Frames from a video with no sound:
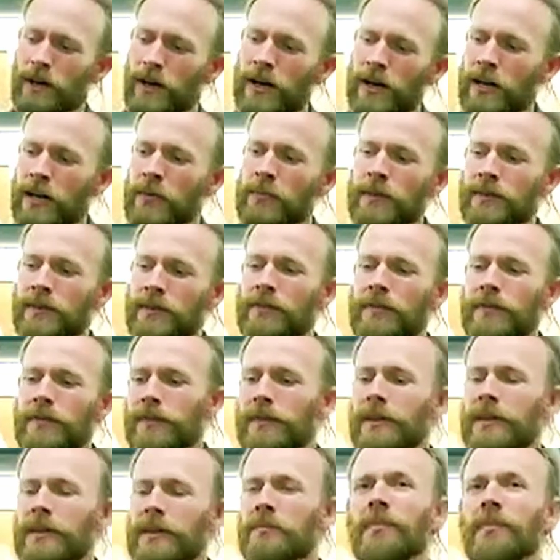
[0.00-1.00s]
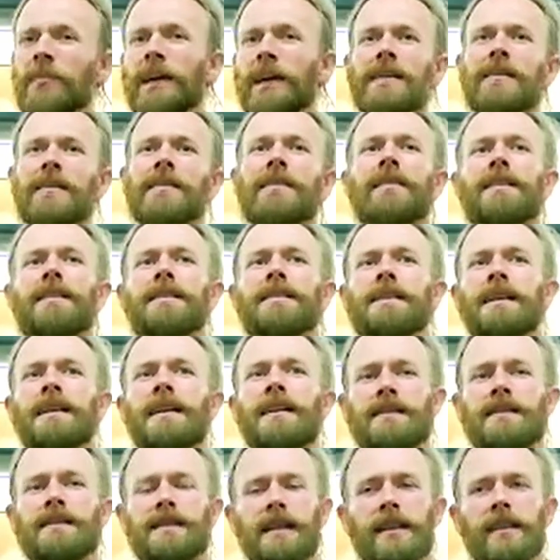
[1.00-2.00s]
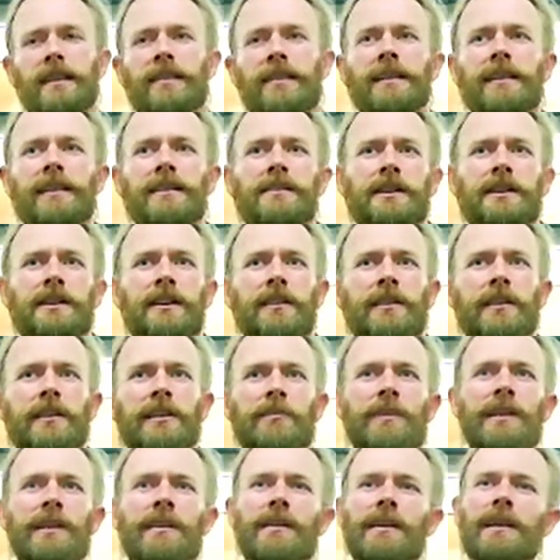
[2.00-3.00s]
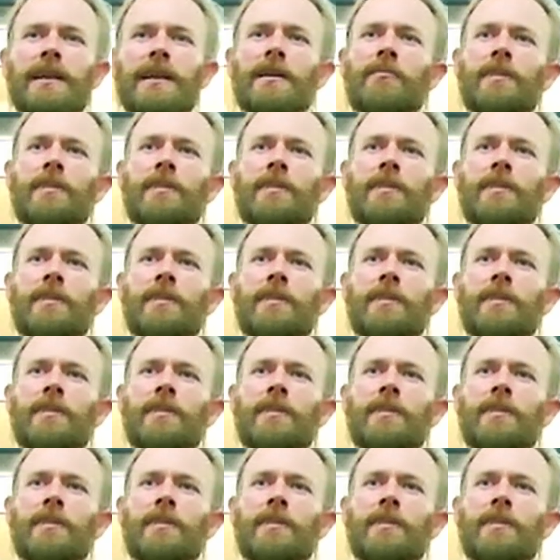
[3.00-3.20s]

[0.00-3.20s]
arm of the debate that says that things are a little bit